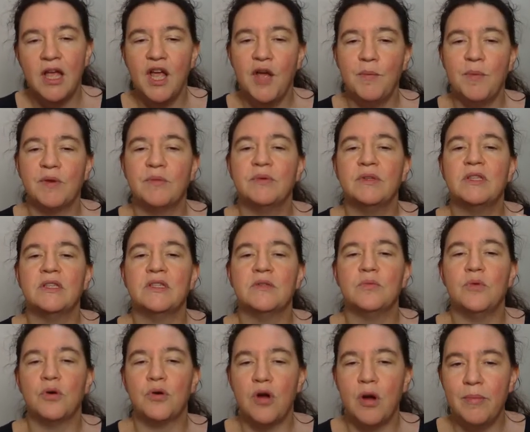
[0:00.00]
But with this
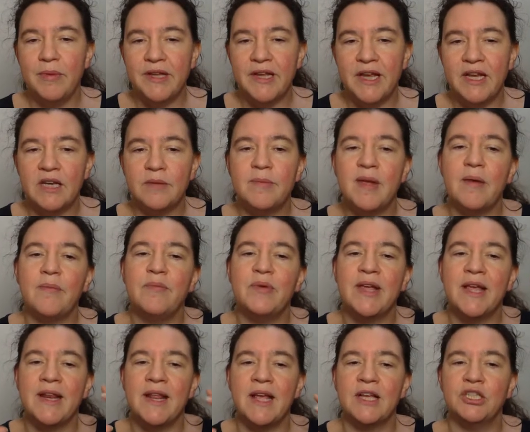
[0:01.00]
more complicated map, we
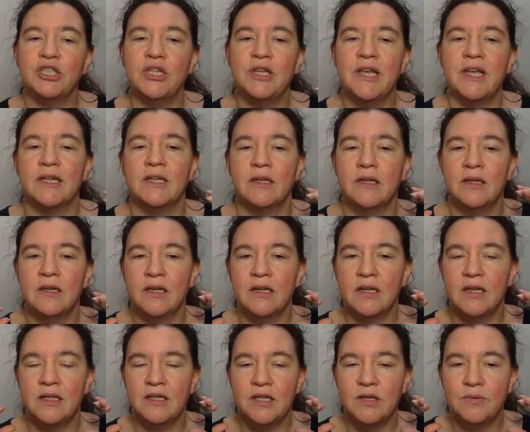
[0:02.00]
can actually get
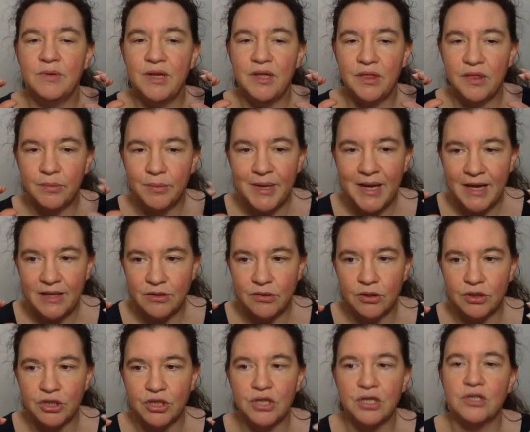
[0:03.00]
a degree 3
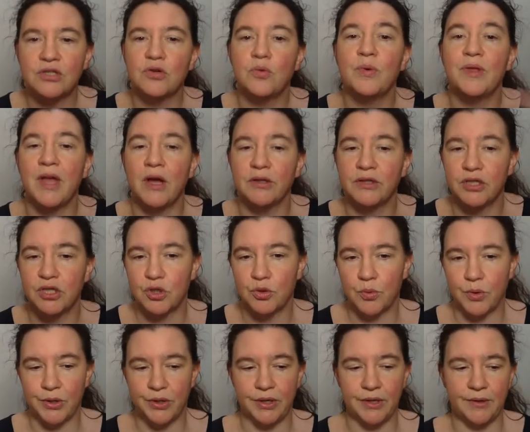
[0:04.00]
isogeny, so without the
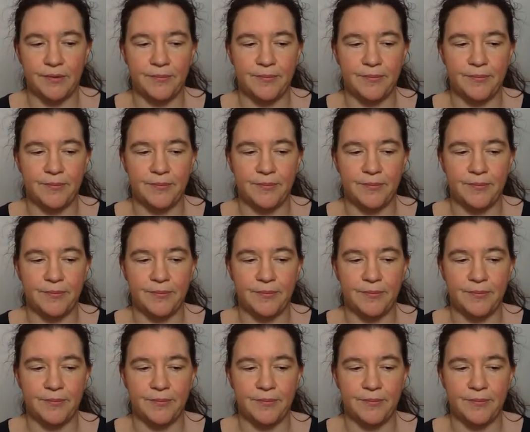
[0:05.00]
squaring.